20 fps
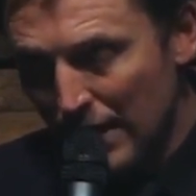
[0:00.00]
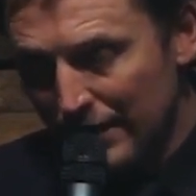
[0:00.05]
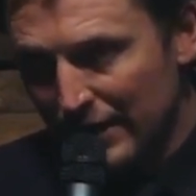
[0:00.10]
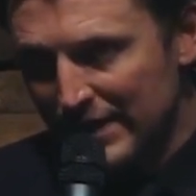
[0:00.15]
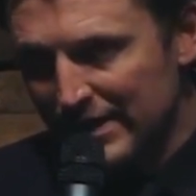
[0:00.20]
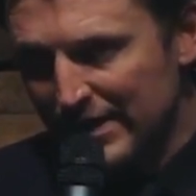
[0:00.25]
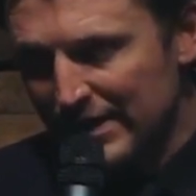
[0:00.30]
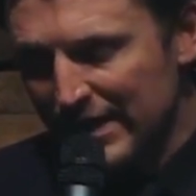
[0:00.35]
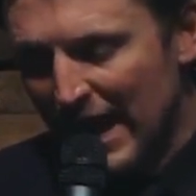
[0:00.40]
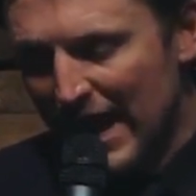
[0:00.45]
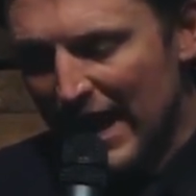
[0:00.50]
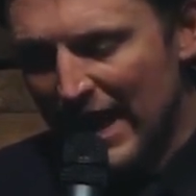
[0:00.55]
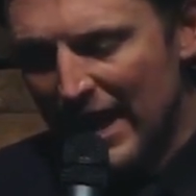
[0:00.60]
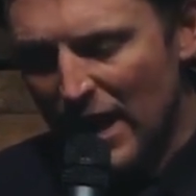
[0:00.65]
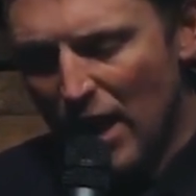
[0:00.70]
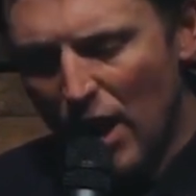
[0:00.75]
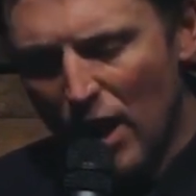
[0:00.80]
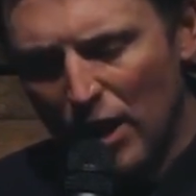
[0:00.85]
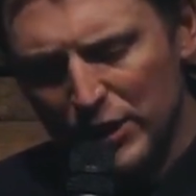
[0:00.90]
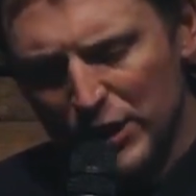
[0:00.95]
They say
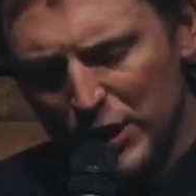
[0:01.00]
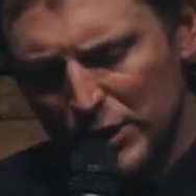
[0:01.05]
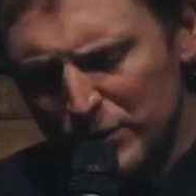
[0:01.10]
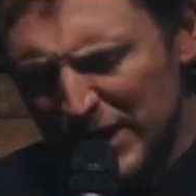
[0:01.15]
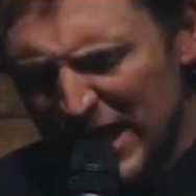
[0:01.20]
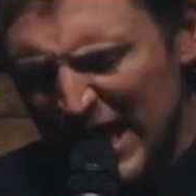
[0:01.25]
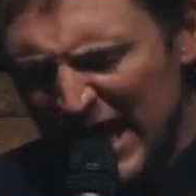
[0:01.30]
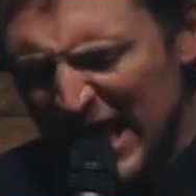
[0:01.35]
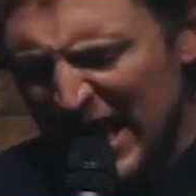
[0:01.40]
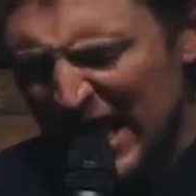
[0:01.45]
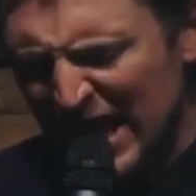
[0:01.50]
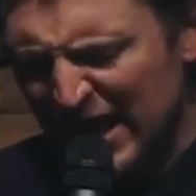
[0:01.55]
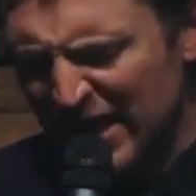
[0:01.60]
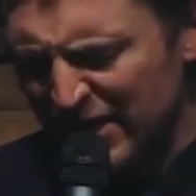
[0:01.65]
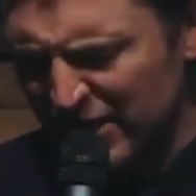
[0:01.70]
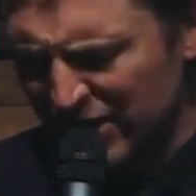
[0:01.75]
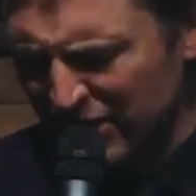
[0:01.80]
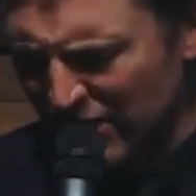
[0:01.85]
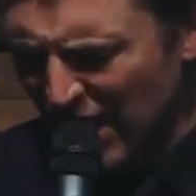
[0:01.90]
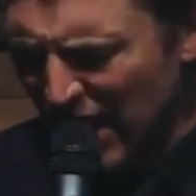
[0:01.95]
all you need
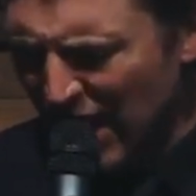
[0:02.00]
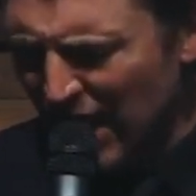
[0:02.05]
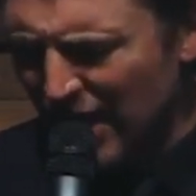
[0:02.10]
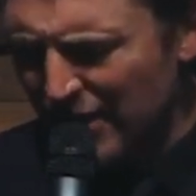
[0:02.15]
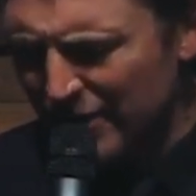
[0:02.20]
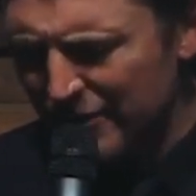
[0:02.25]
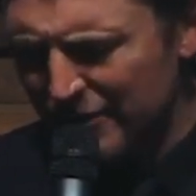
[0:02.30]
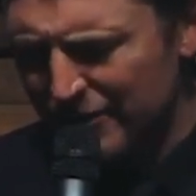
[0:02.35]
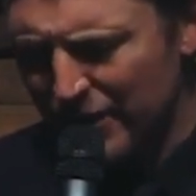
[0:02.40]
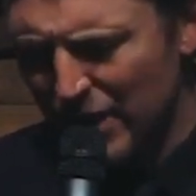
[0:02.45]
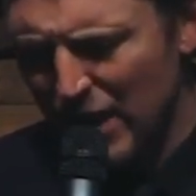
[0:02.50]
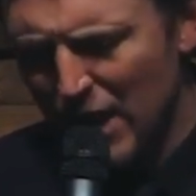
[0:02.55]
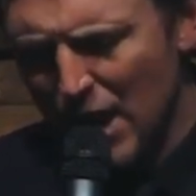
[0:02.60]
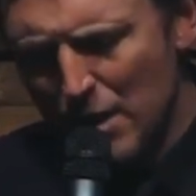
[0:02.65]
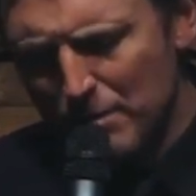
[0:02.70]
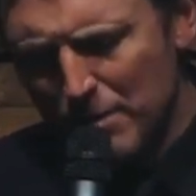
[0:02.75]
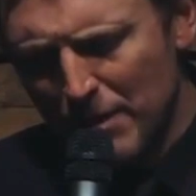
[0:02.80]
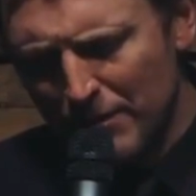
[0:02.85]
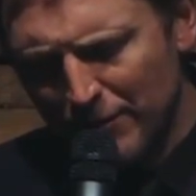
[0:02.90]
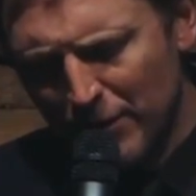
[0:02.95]
is
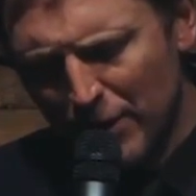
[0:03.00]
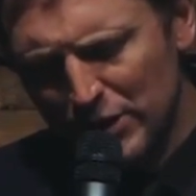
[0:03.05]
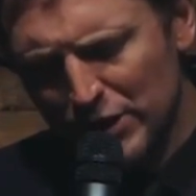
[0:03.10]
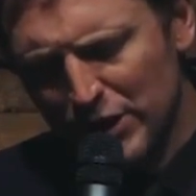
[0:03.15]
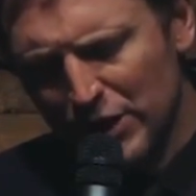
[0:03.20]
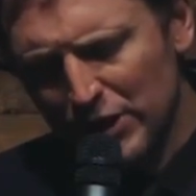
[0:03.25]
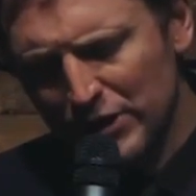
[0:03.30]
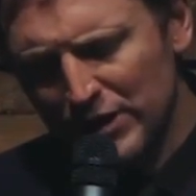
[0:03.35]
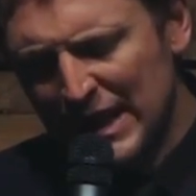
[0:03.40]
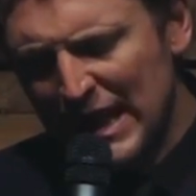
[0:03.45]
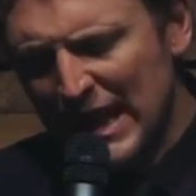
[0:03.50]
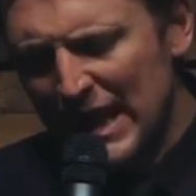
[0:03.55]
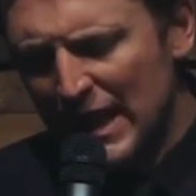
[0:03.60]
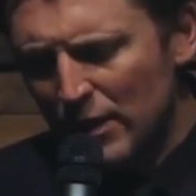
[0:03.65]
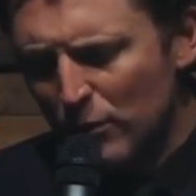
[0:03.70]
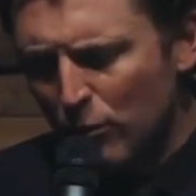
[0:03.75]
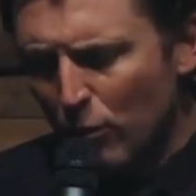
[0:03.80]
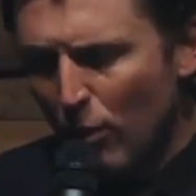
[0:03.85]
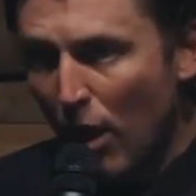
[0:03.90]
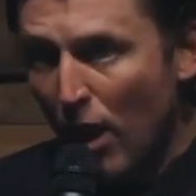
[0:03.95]
love, but first you'll
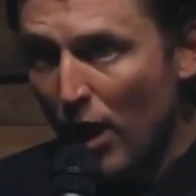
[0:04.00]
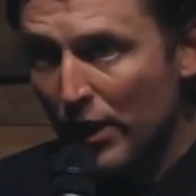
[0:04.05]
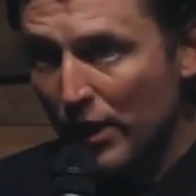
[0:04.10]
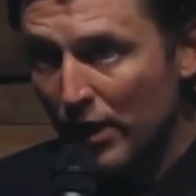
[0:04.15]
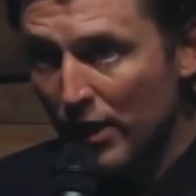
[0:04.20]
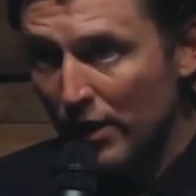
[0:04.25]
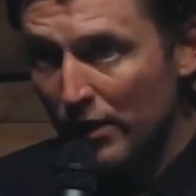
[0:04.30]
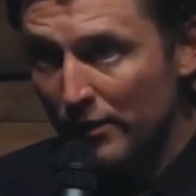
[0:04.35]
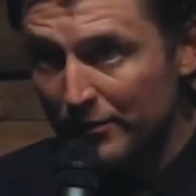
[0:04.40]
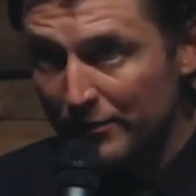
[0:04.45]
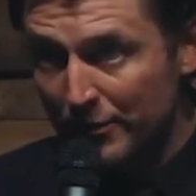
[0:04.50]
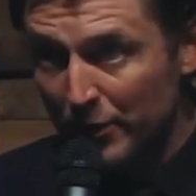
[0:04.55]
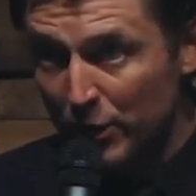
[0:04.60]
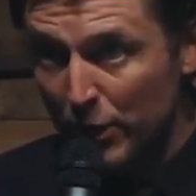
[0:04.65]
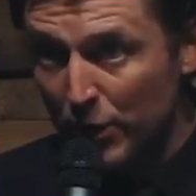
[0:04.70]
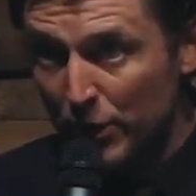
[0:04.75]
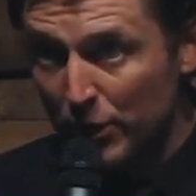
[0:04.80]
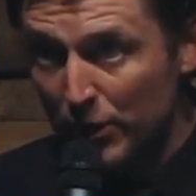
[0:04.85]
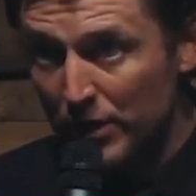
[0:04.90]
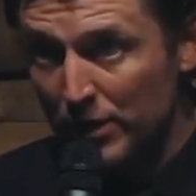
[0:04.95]
need water,
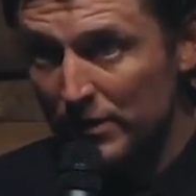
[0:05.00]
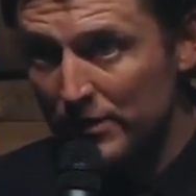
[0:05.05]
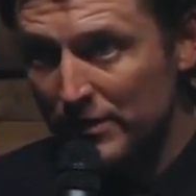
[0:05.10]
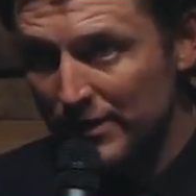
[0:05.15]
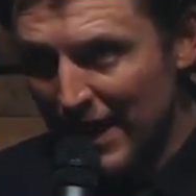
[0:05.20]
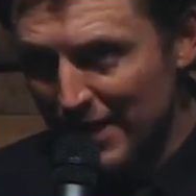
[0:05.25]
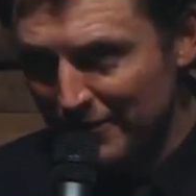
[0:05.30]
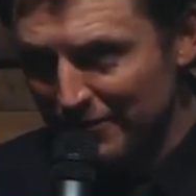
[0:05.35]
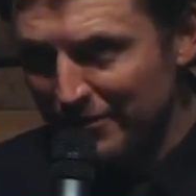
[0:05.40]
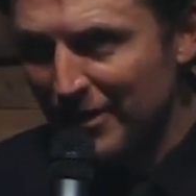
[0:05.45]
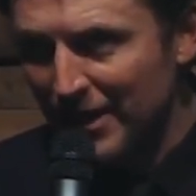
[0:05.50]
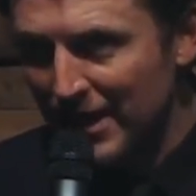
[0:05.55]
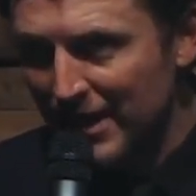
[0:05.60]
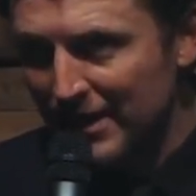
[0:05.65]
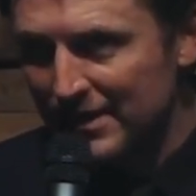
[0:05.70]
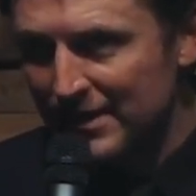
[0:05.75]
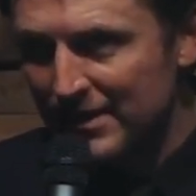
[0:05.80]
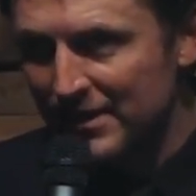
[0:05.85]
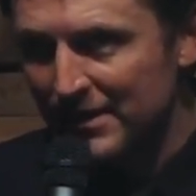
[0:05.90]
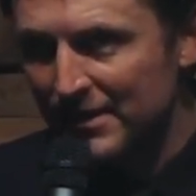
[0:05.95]
food, Netflix.